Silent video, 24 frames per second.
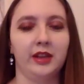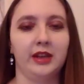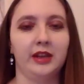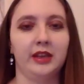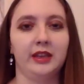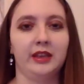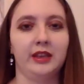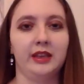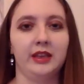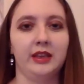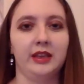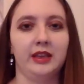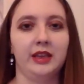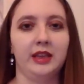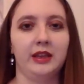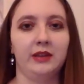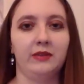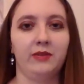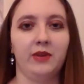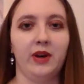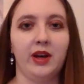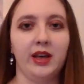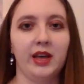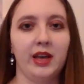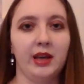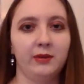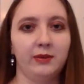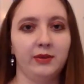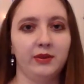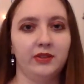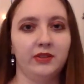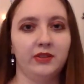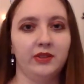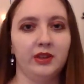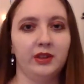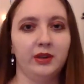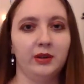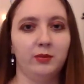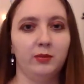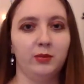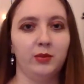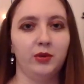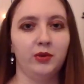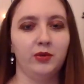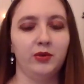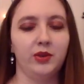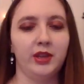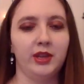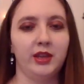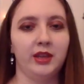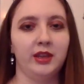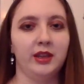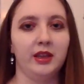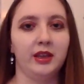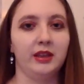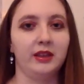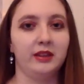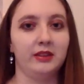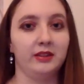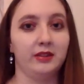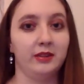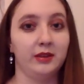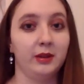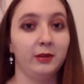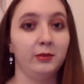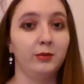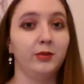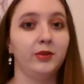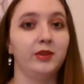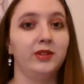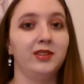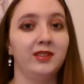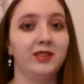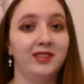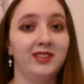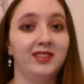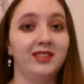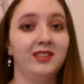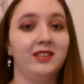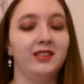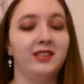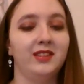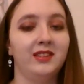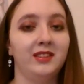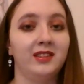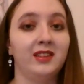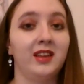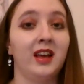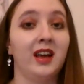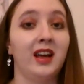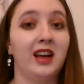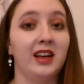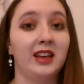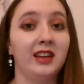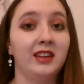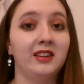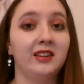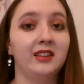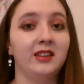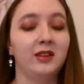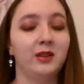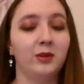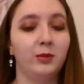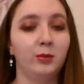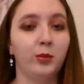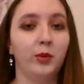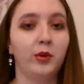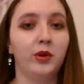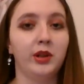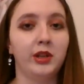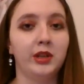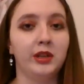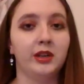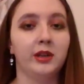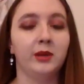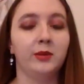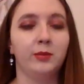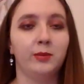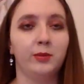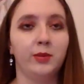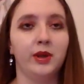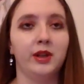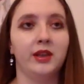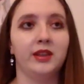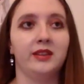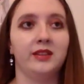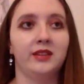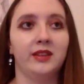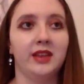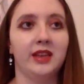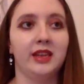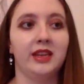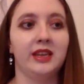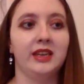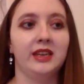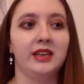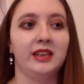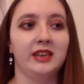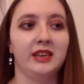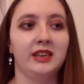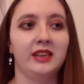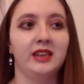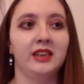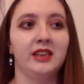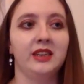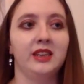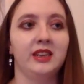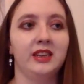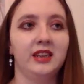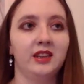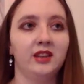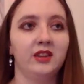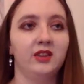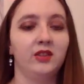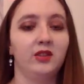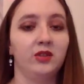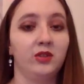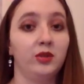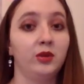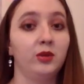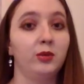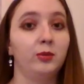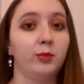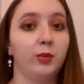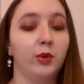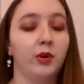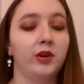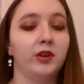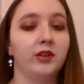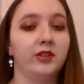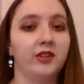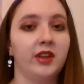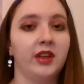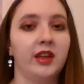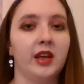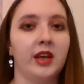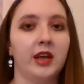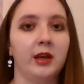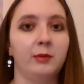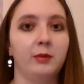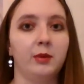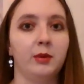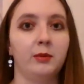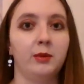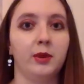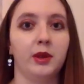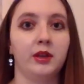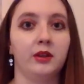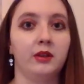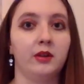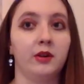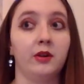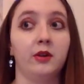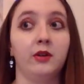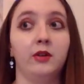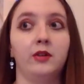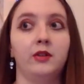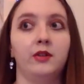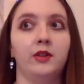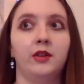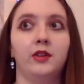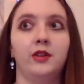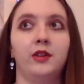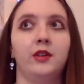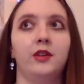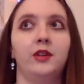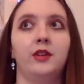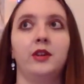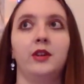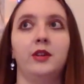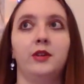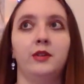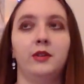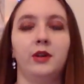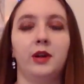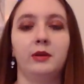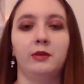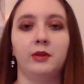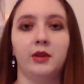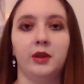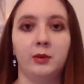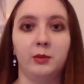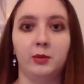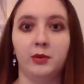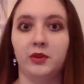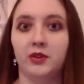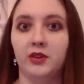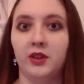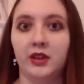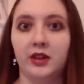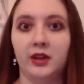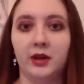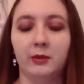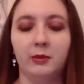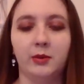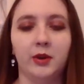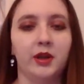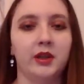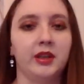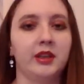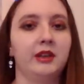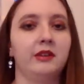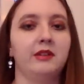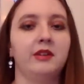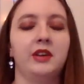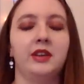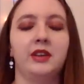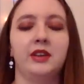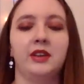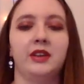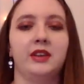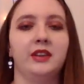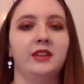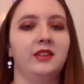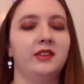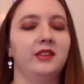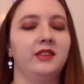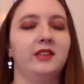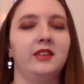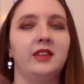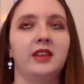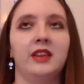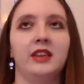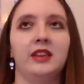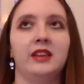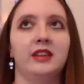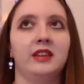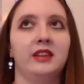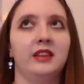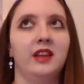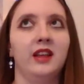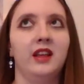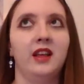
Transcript: Like, if I haven't seen a movie and someone's kind of spoiling it by saying, certain parts that happen like oh no no no no i'm gonna pretend i'm not hearing this and